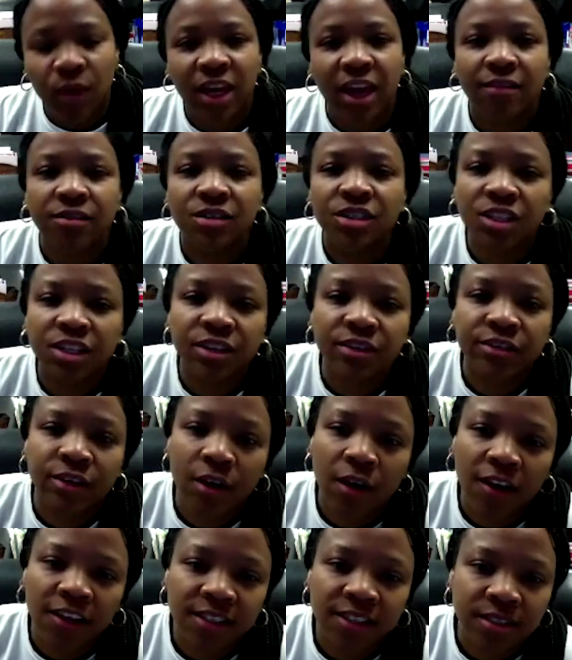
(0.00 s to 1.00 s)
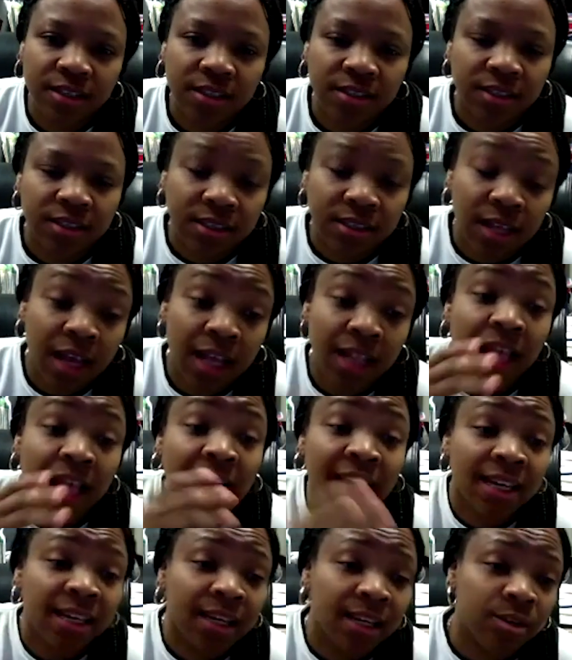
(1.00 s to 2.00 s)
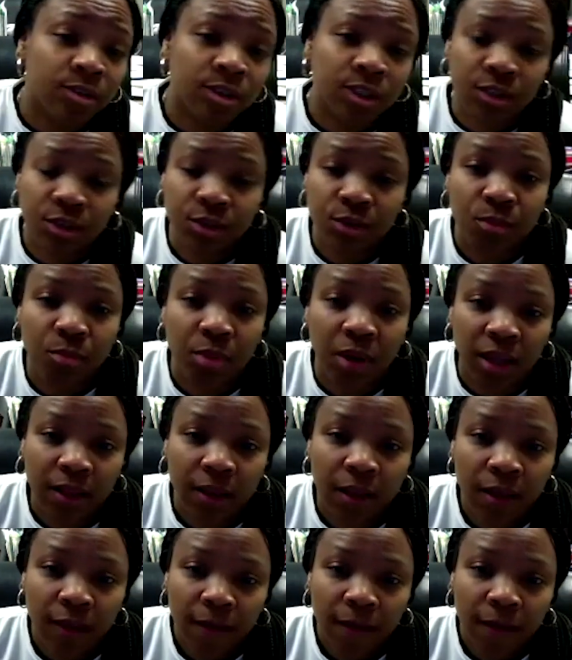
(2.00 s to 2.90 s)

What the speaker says: have Shakira Austin. I like Kira too, but